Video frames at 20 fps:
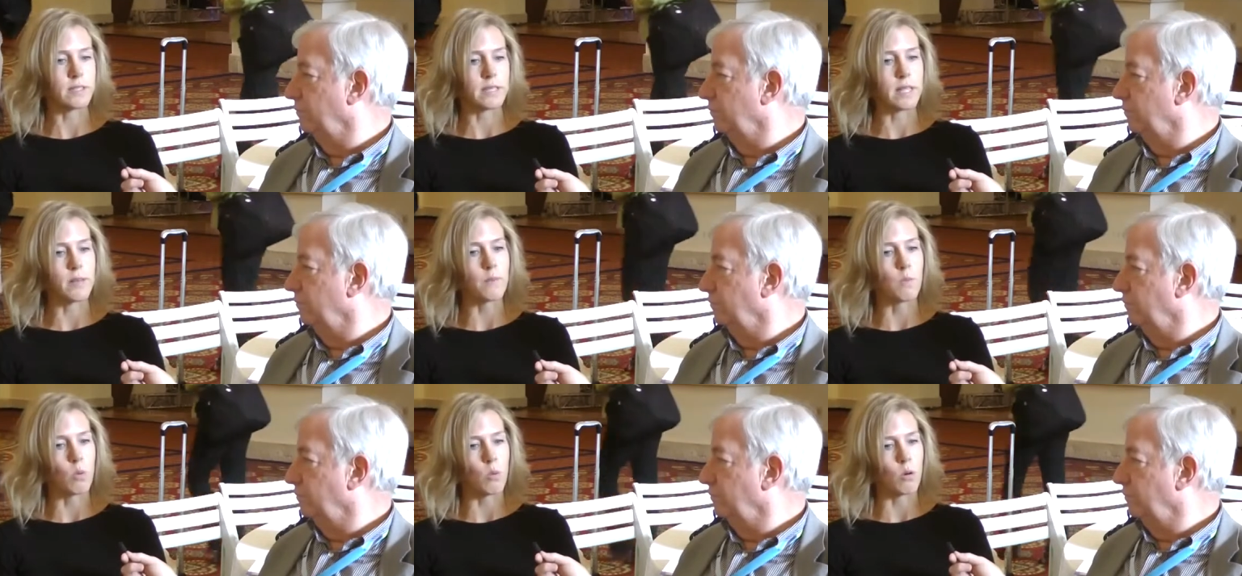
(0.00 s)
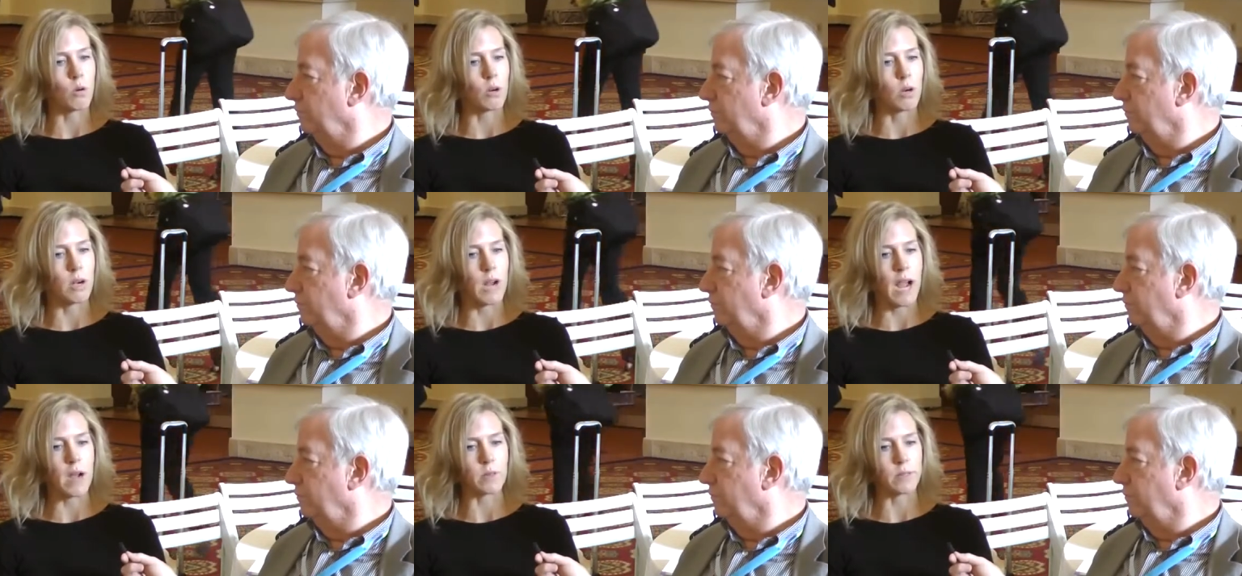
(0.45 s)
Speaker 1: to see
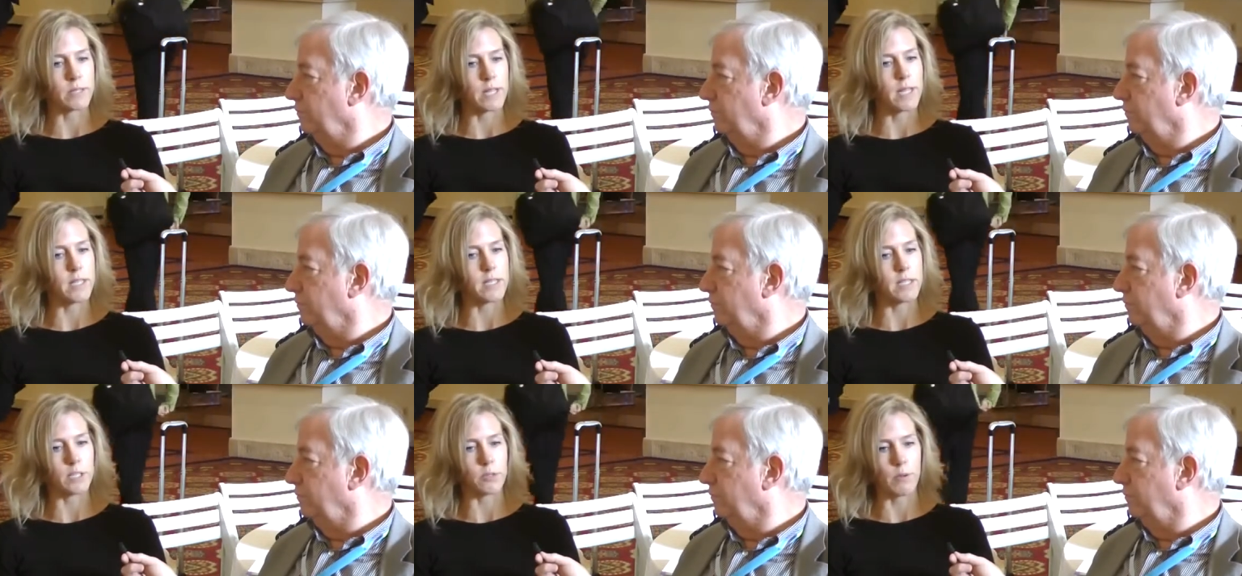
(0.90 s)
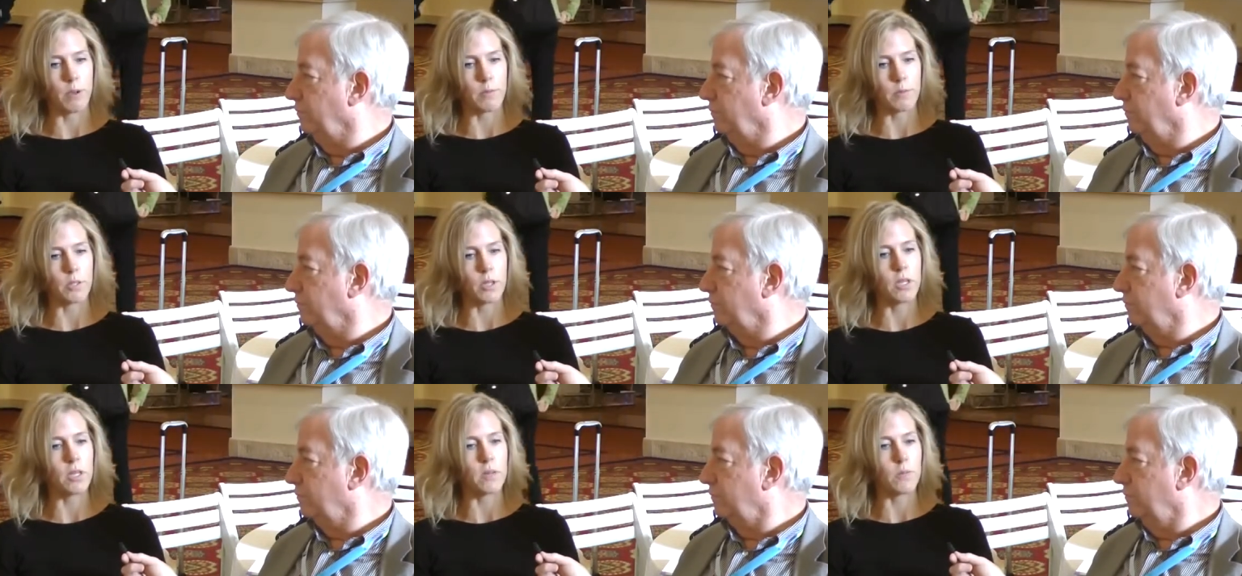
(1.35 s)
more outside
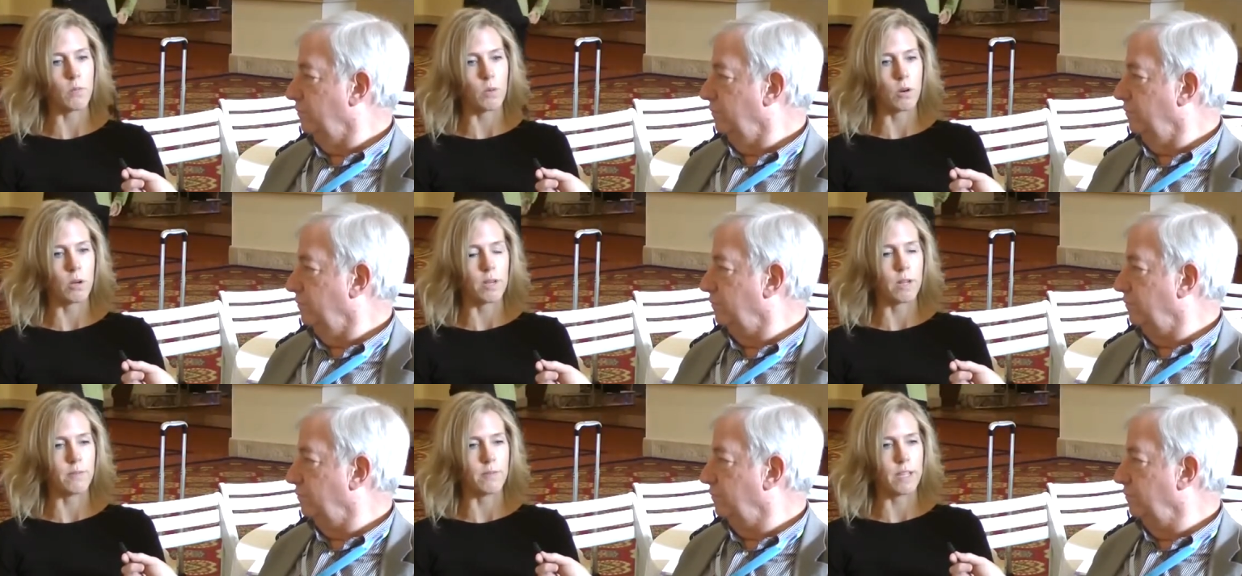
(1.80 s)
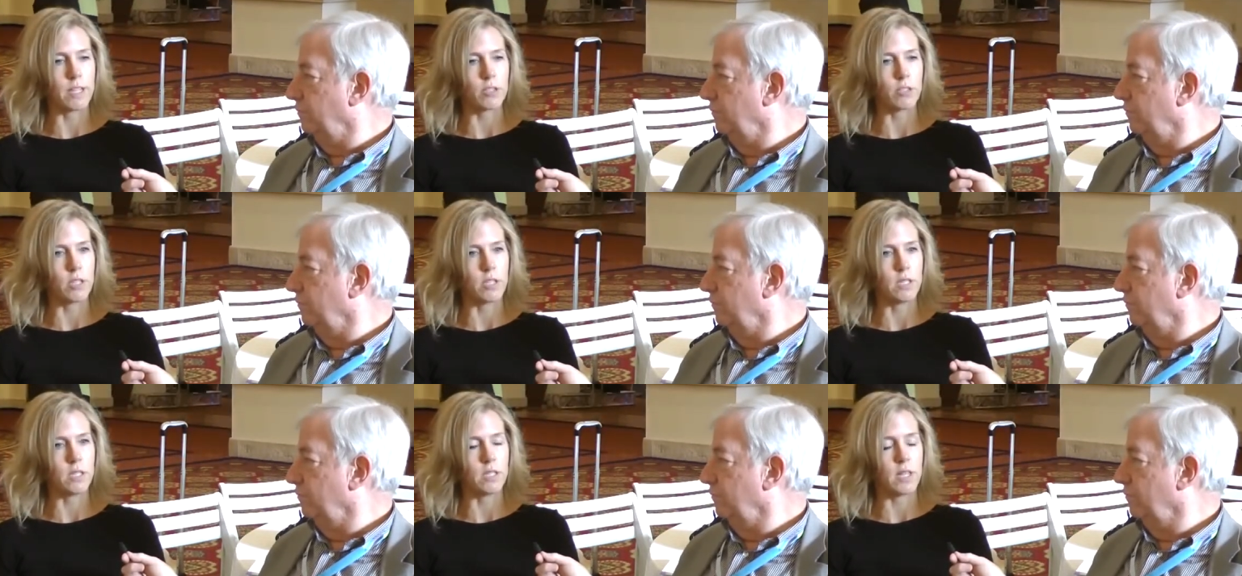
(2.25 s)
disruption and more
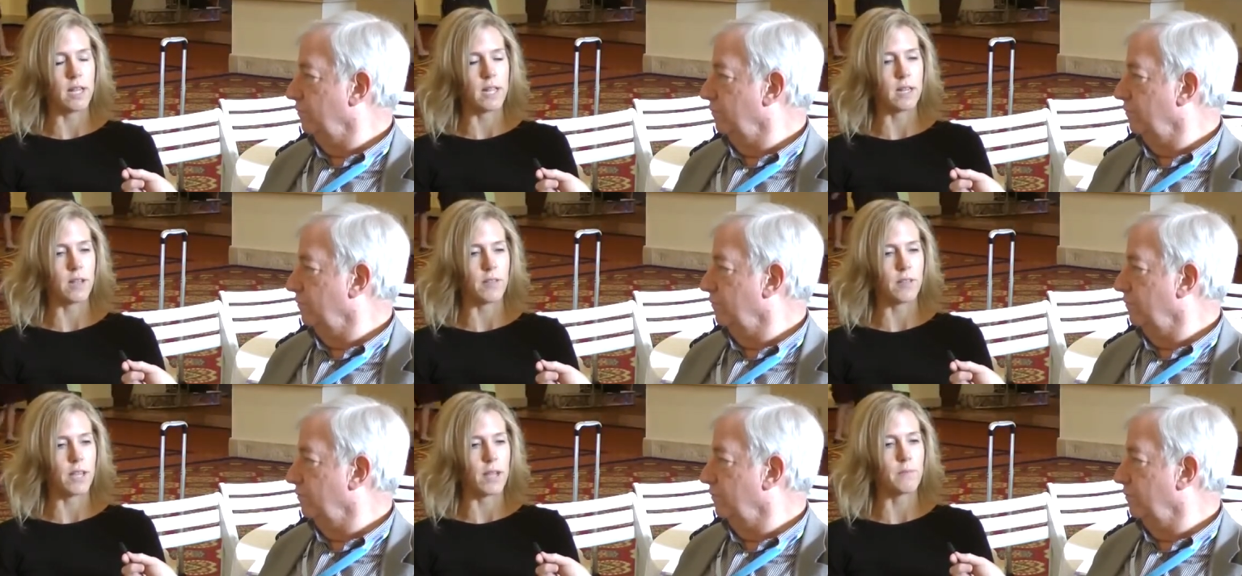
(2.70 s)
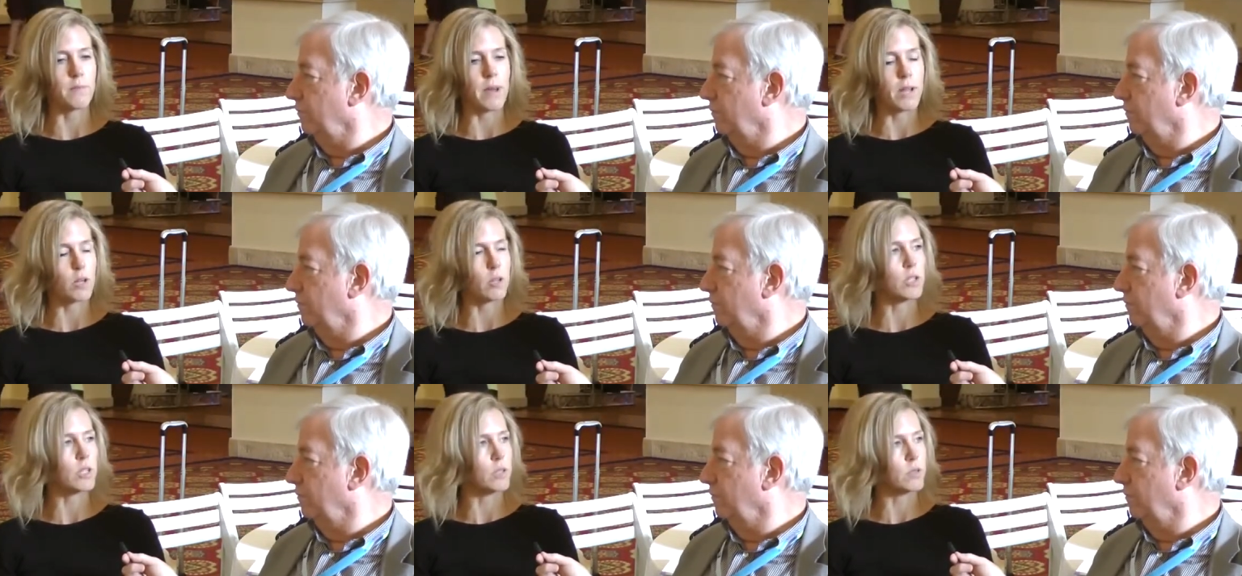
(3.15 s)
innovation and I think a
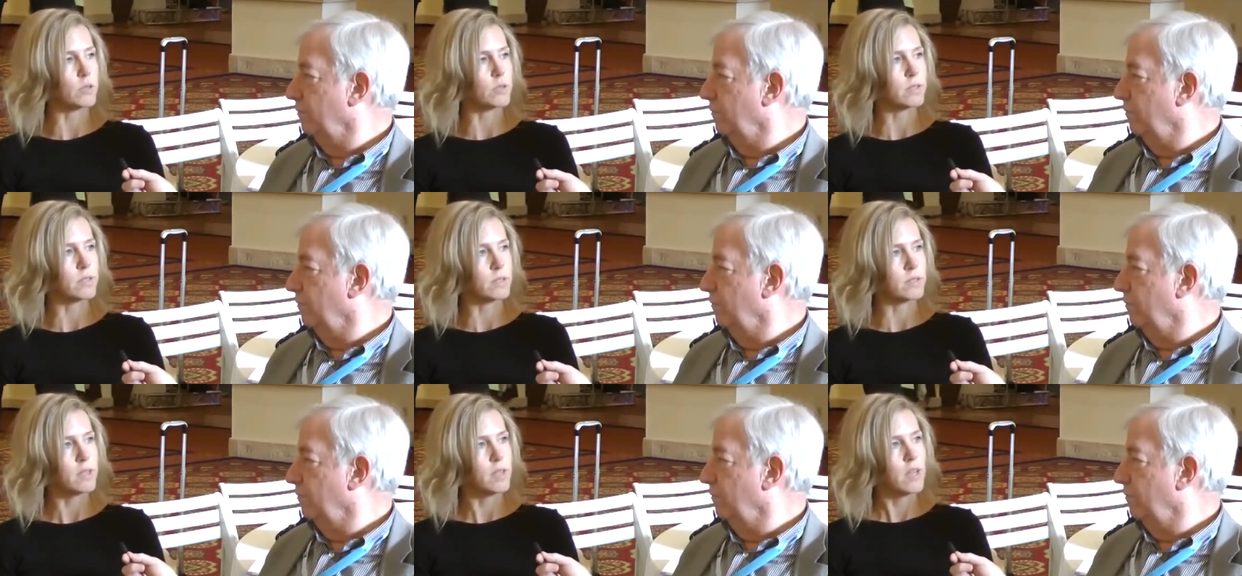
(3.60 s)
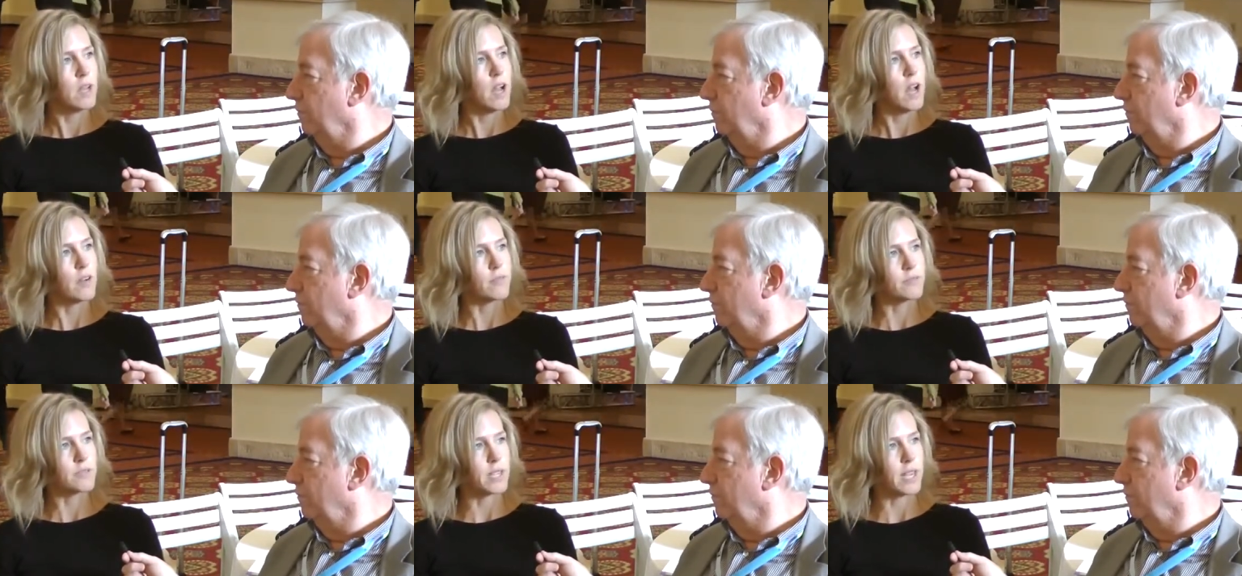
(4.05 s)
better use
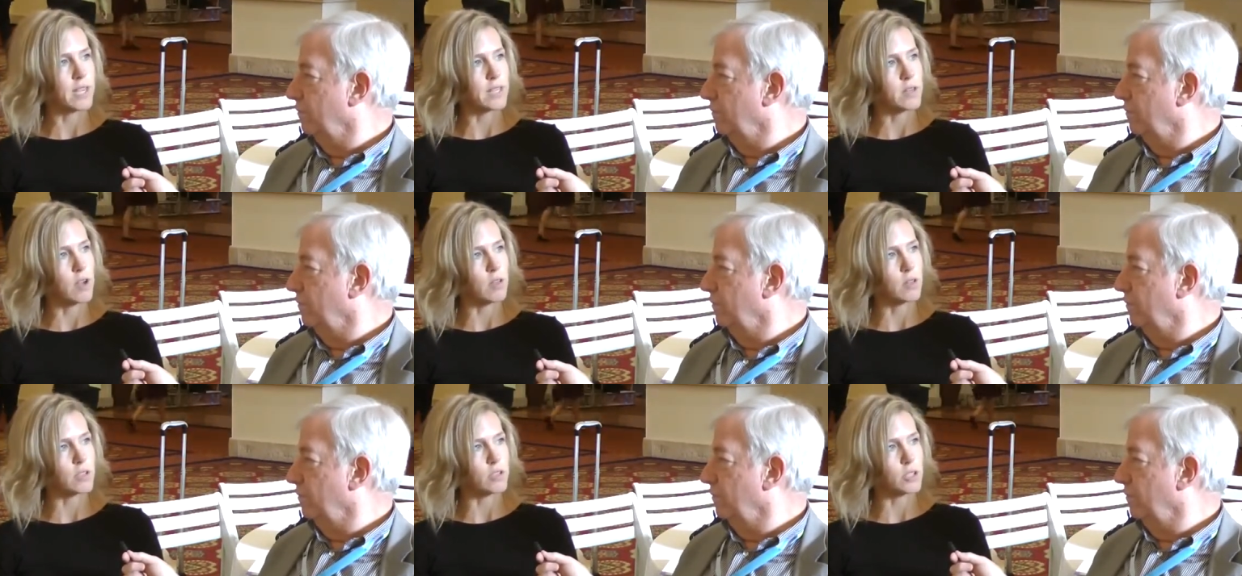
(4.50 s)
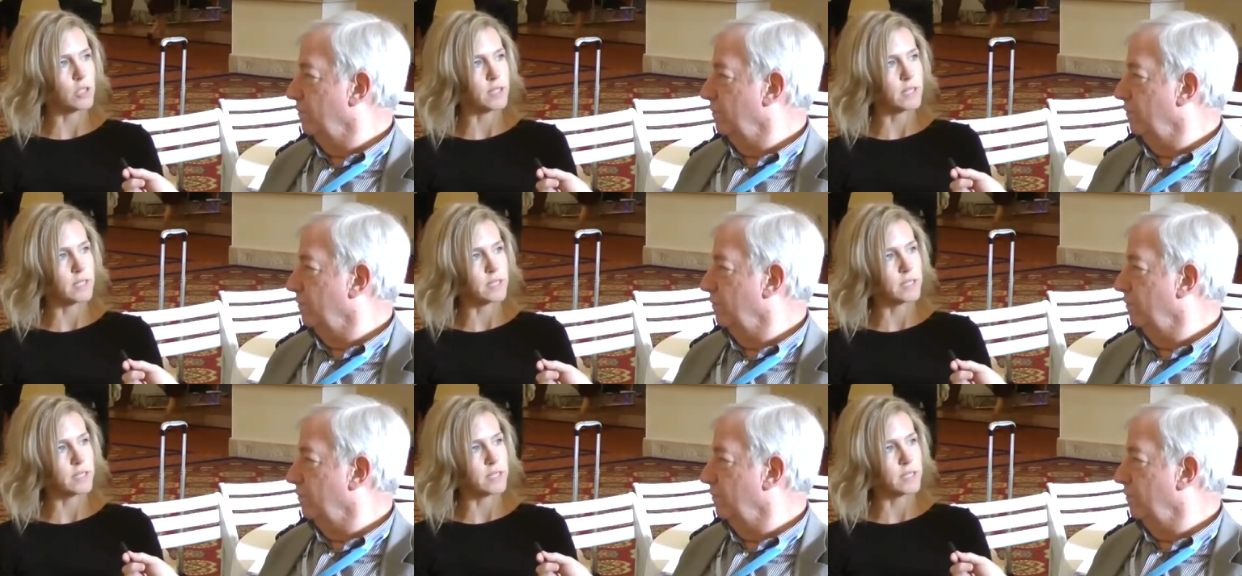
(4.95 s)
of technology